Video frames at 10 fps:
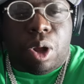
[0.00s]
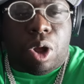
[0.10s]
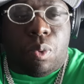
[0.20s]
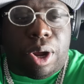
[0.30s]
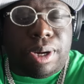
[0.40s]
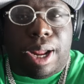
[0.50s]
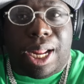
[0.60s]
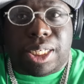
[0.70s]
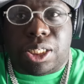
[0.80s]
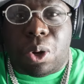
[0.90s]
or
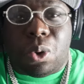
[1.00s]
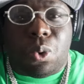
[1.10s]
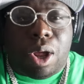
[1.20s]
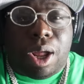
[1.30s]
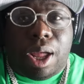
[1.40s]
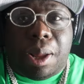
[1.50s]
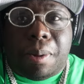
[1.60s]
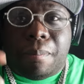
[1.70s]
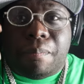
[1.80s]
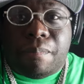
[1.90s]
whatnot. So
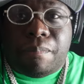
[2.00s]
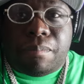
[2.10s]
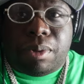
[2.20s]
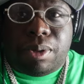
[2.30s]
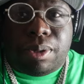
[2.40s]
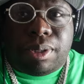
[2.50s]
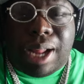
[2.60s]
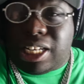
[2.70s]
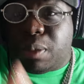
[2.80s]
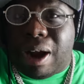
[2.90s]

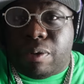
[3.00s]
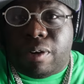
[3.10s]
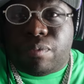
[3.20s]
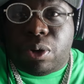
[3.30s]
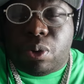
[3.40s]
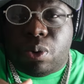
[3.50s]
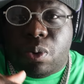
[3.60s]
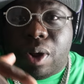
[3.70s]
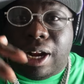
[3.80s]
that's my review.